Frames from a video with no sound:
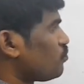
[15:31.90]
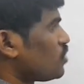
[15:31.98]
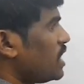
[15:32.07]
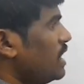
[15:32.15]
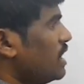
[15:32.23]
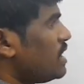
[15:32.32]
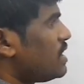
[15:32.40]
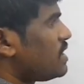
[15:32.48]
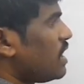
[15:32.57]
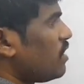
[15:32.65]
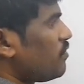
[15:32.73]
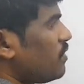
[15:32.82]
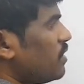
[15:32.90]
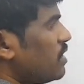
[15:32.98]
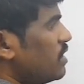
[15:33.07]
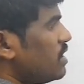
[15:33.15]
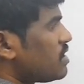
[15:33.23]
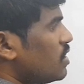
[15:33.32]
Here itself,
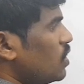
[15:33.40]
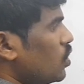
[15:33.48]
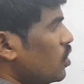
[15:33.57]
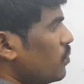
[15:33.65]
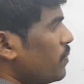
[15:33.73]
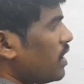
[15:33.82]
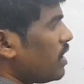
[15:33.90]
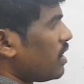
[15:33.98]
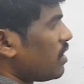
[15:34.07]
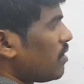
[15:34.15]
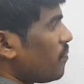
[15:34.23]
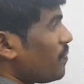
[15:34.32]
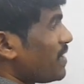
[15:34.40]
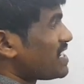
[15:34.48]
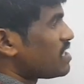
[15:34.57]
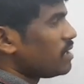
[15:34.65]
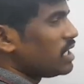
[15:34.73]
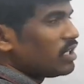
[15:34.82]
this lone pair
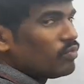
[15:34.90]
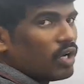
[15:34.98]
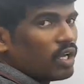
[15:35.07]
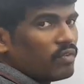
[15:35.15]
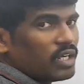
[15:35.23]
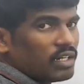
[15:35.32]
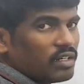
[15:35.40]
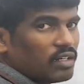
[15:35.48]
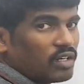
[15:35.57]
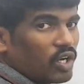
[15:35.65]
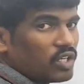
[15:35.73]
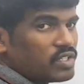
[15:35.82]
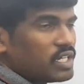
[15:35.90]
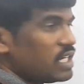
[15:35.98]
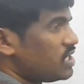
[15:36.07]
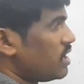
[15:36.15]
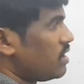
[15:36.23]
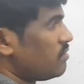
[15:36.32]
must be involved in
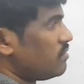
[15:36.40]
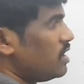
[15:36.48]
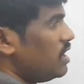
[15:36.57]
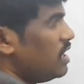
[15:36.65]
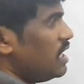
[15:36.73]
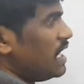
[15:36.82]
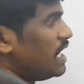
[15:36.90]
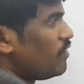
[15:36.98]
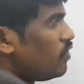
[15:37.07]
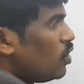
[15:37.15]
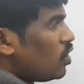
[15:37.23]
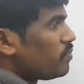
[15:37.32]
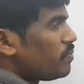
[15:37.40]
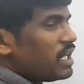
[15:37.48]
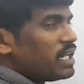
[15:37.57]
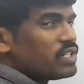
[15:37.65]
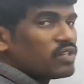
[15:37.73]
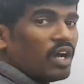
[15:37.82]
conjugation. If lone pair
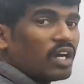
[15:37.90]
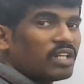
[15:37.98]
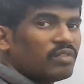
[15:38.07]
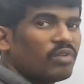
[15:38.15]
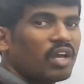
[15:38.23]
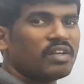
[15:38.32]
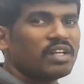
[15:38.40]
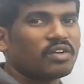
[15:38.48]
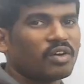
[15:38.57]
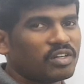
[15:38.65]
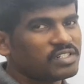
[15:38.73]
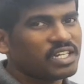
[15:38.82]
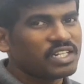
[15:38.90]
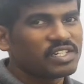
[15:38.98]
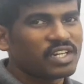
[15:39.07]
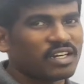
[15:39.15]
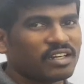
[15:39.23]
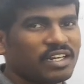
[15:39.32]
is not involved in
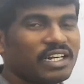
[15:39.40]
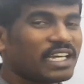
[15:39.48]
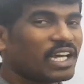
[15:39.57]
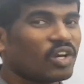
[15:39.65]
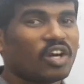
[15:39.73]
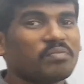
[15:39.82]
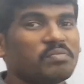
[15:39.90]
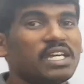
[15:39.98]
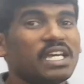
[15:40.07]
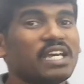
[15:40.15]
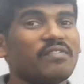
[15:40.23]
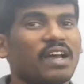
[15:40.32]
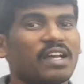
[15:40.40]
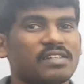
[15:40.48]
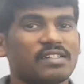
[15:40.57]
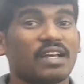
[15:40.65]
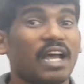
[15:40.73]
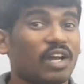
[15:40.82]
conjugation, it cannot behave as
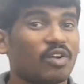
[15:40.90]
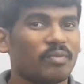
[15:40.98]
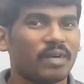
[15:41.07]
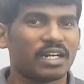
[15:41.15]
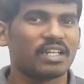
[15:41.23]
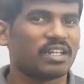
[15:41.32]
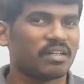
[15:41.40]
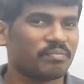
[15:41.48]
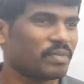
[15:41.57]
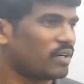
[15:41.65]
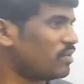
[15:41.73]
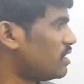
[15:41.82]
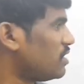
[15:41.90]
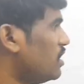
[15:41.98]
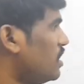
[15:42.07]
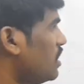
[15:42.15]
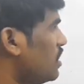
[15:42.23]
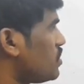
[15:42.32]
aromatic compound.
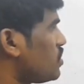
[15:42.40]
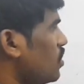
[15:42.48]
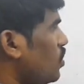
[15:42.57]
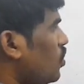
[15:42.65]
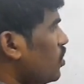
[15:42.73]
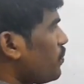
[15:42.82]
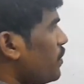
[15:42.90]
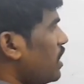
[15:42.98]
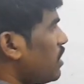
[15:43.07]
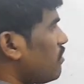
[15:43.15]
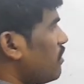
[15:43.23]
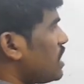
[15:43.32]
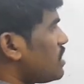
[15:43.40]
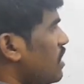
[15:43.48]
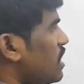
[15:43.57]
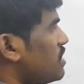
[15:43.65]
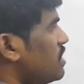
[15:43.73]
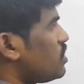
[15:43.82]
So lone pair as well
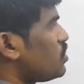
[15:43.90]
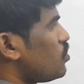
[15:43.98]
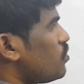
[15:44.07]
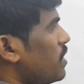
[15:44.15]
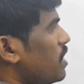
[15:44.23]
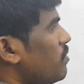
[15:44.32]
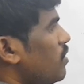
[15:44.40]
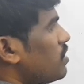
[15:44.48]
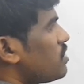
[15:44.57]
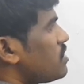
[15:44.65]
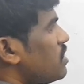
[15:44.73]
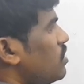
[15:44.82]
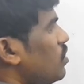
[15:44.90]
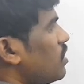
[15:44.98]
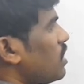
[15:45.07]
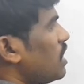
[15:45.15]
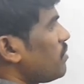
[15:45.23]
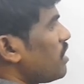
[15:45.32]
as these 2 pi bonds,
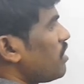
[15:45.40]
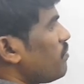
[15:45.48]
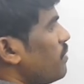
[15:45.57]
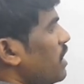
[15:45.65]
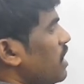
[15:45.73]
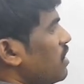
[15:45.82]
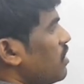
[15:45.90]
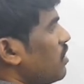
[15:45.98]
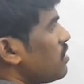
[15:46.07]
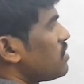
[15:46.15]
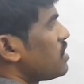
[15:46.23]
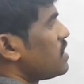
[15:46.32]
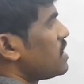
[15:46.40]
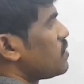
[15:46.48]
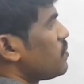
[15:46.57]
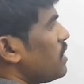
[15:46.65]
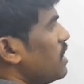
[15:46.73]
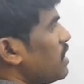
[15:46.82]
total number of pi electrons are 6
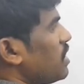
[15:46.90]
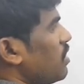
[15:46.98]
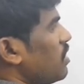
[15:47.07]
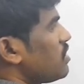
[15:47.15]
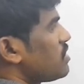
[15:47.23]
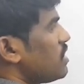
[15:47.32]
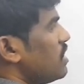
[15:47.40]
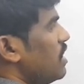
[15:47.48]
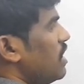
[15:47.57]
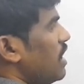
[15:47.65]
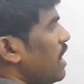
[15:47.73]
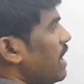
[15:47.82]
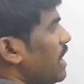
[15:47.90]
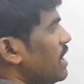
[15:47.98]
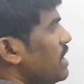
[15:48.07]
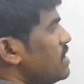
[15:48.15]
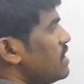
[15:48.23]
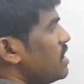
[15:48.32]
pi electrons and n
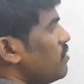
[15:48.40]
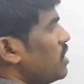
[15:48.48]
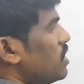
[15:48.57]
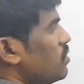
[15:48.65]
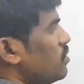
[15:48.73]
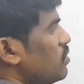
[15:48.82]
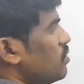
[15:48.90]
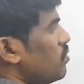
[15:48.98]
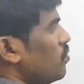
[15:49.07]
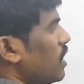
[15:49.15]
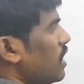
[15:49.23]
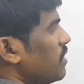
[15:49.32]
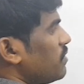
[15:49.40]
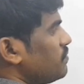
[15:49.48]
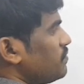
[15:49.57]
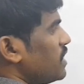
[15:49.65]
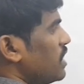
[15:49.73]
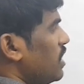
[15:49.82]
is equal to 1.
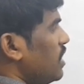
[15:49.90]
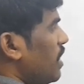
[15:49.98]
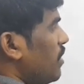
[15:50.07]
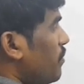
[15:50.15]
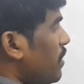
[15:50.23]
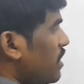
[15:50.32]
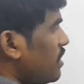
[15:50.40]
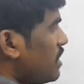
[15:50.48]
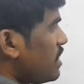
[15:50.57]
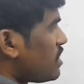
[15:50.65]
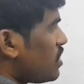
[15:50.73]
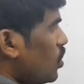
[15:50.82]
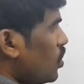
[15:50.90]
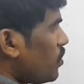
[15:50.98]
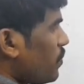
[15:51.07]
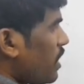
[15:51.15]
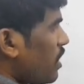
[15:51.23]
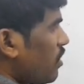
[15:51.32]
But this lone
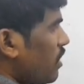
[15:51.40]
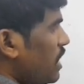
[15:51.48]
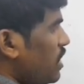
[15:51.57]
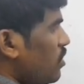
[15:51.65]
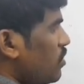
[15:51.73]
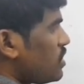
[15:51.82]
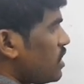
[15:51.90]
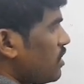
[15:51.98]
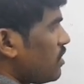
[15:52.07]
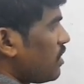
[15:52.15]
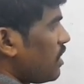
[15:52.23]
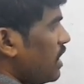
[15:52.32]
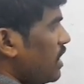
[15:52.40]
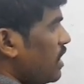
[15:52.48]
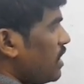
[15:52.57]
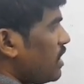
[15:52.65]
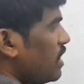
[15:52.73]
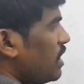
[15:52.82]
pair on nitrogen, I
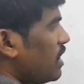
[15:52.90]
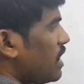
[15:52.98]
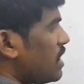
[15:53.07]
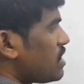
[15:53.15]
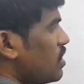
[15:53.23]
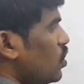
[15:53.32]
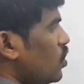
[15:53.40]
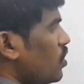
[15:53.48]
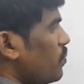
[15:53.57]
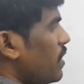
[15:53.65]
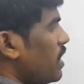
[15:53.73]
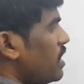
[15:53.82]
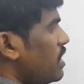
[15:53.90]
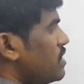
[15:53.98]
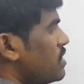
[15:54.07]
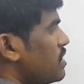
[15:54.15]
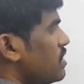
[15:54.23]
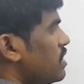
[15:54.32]
can take it as lone pair
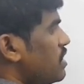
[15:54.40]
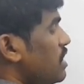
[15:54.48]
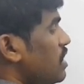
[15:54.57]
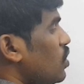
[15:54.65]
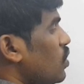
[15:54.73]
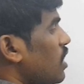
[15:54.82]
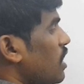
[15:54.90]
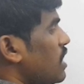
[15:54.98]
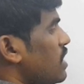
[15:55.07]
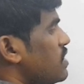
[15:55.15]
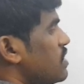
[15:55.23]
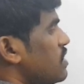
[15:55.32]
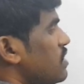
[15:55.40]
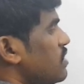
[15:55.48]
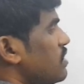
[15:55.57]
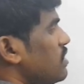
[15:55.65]
is delocalized.